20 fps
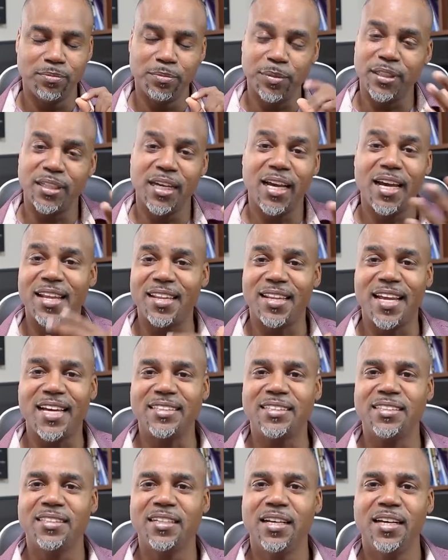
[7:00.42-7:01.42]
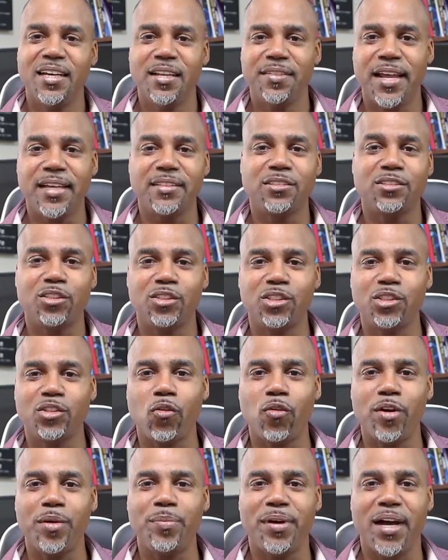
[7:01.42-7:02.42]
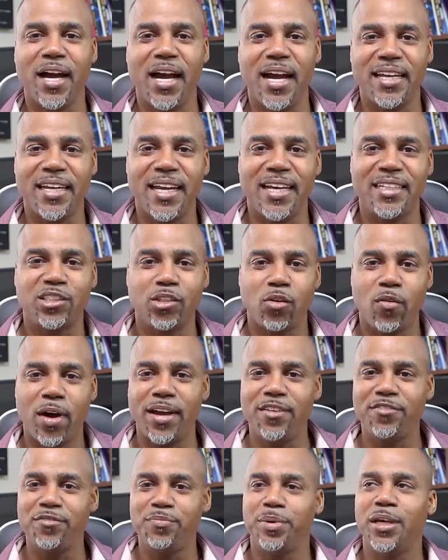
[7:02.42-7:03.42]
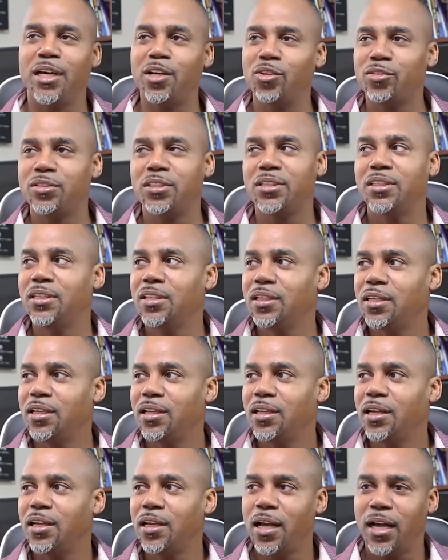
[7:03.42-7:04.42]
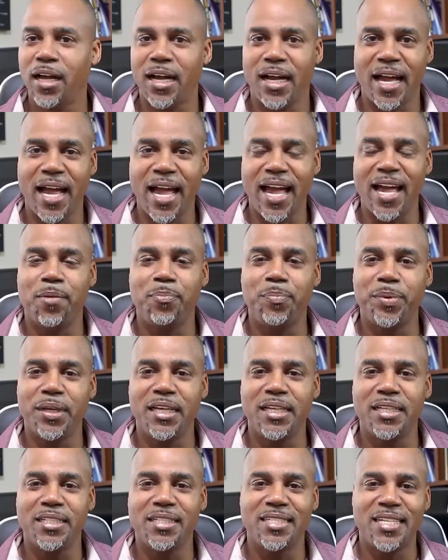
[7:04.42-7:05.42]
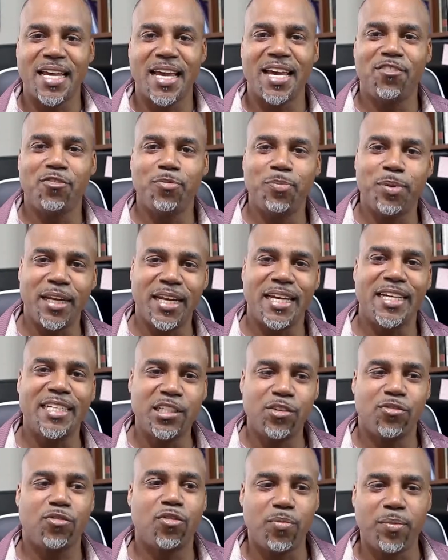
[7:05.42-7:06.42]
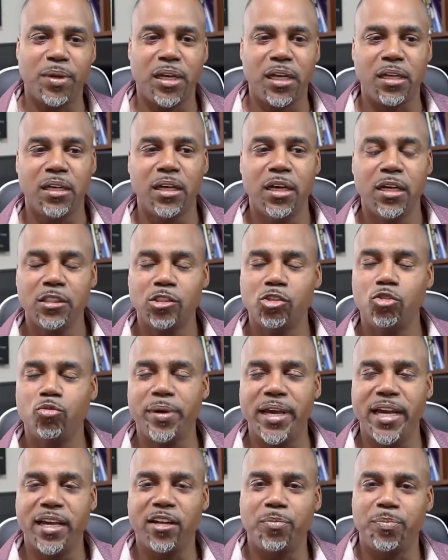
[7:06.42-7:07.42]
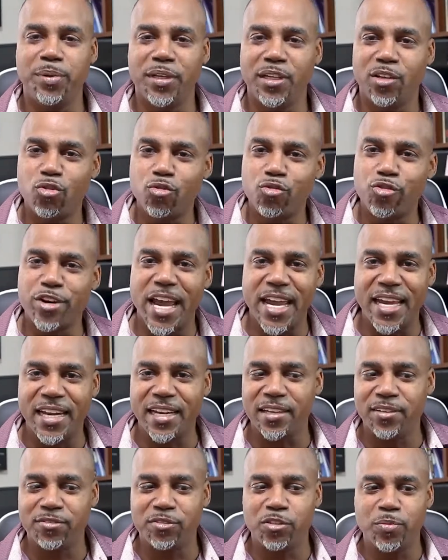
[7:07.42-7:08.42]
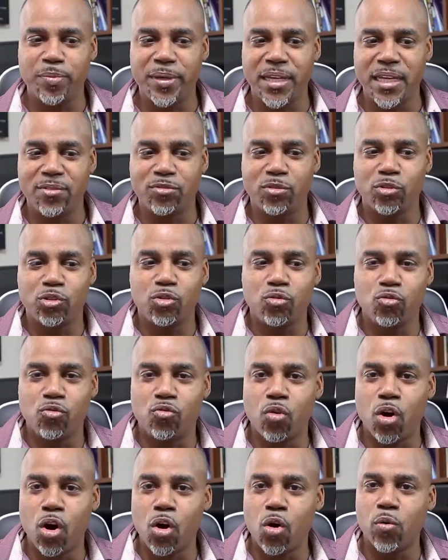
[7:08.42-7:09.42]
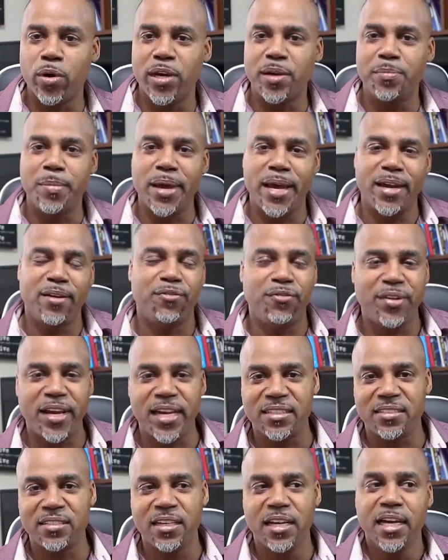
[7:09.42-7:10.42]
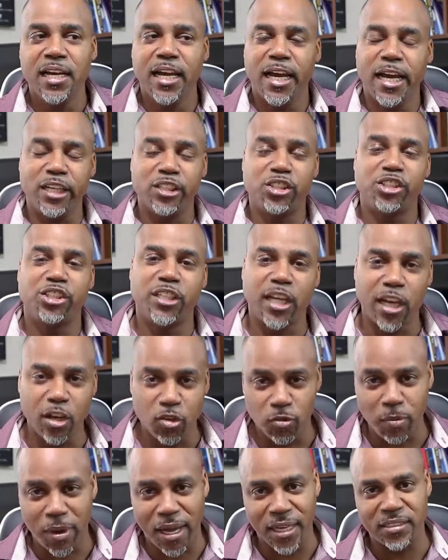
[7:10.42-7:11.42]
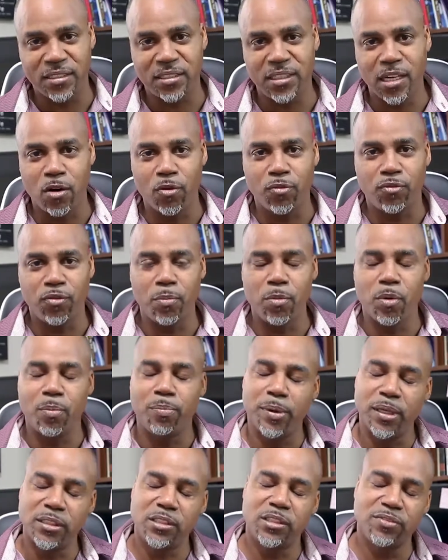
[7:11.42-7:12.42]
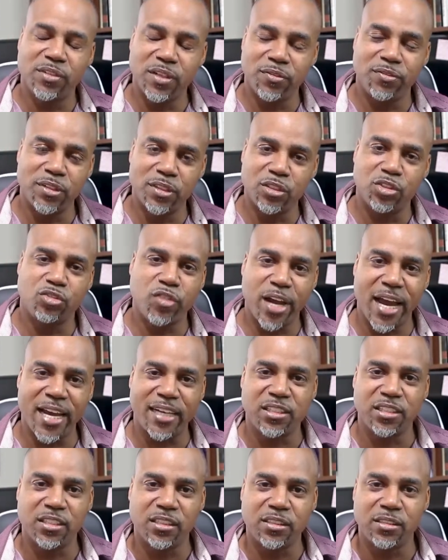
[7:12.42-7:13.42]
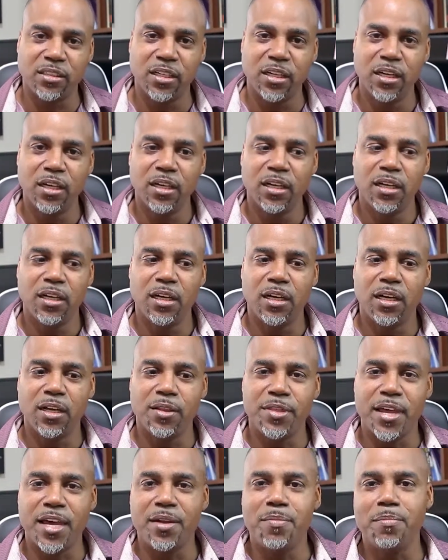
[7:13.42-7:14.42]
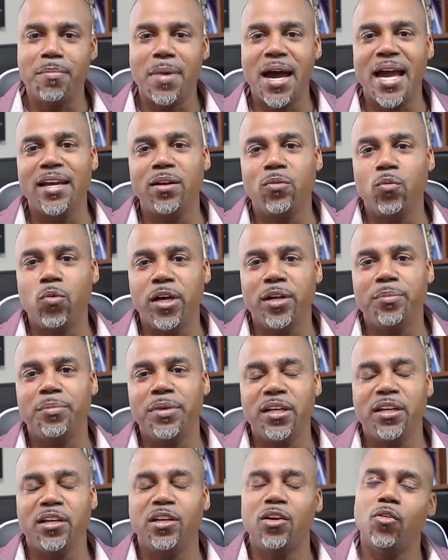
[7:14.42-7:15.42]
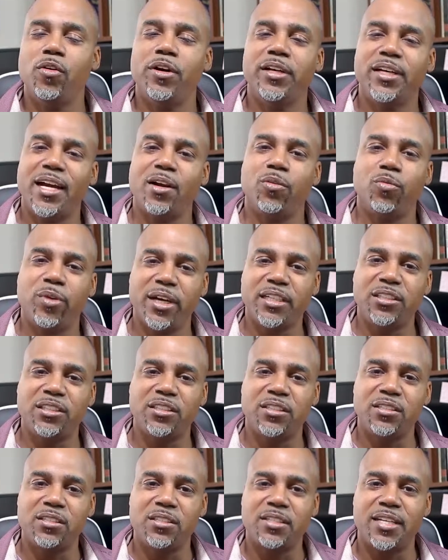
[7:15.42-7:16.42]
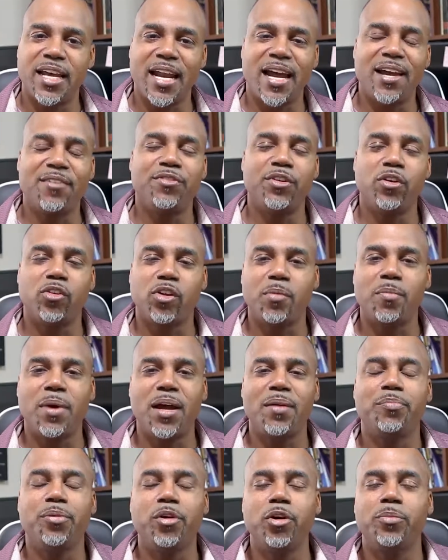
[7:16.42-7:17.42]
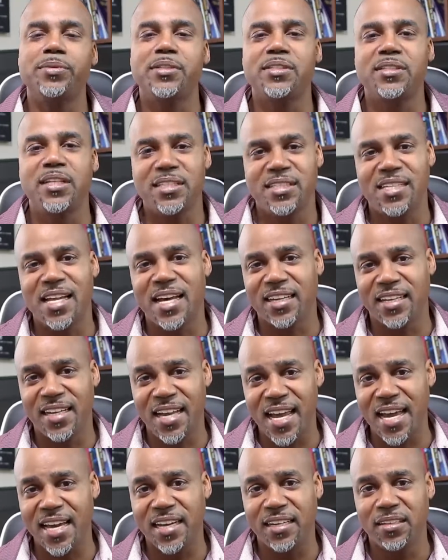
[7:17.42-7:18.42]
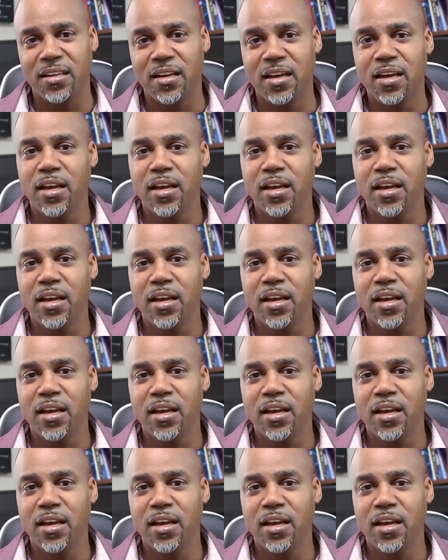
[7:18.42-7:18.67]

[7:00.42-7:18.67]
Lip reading: But yeah, that's the story behind that. So I've built a happy, safe place for me to be able to be creative, to be able to grow and manifest and shield myself from a bunch of different distractions that might want me to go in directions that I feel that my purpose does not align.